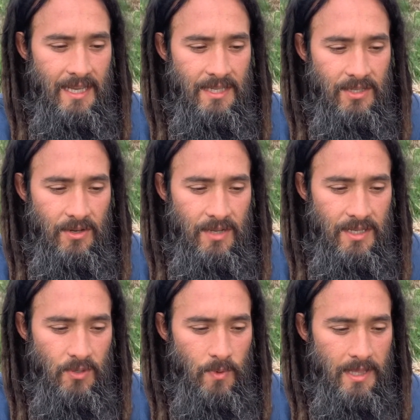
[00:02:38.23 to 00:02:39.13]
So
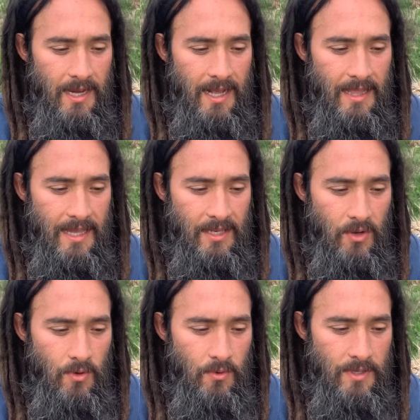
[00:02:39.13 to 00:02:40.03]
it's one that I like to
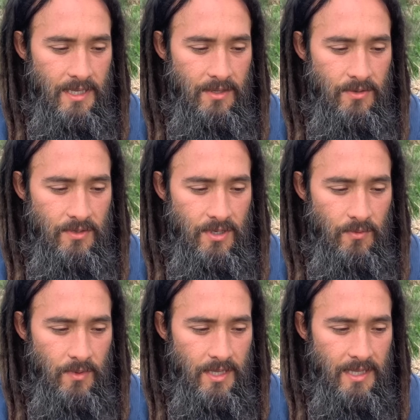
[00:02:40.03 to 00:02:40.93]
only use in
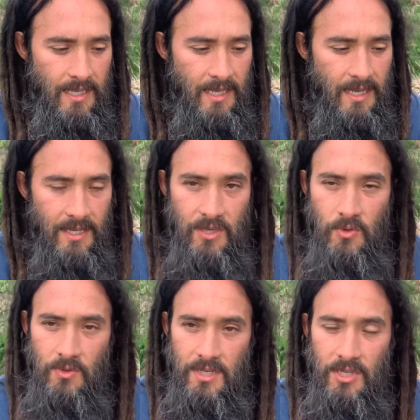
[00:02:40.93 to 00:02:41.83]
really
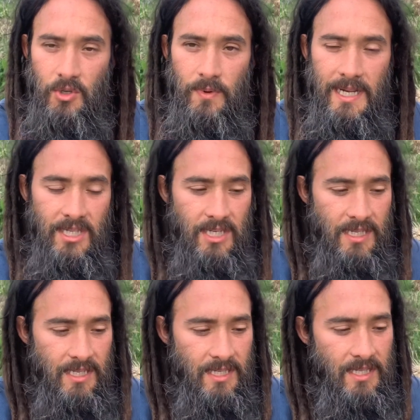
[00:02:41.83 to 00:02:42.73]
acute
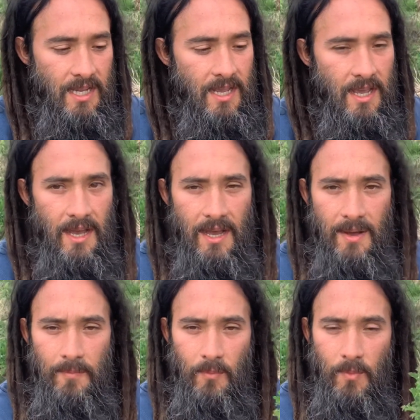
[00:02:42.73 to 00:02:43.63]
situations
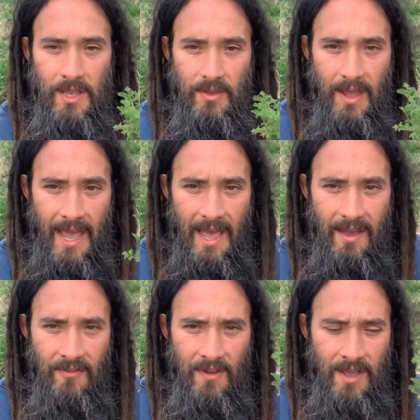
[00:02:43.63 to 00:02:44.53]
um, when you
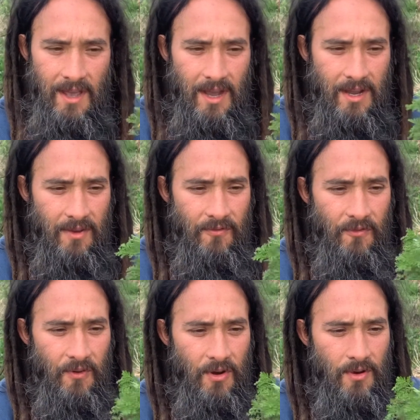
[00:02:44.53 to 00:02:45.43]
have a
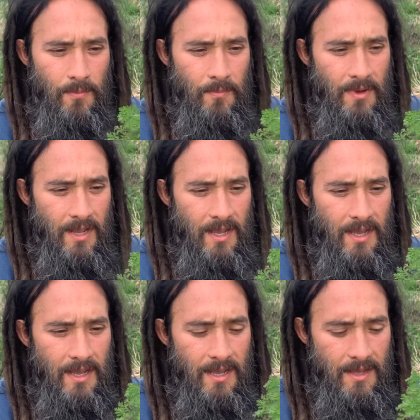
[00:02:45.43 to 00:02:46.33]
confirmed
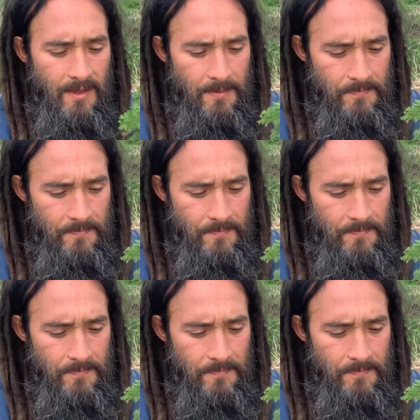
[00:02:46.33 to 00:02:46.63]
uh,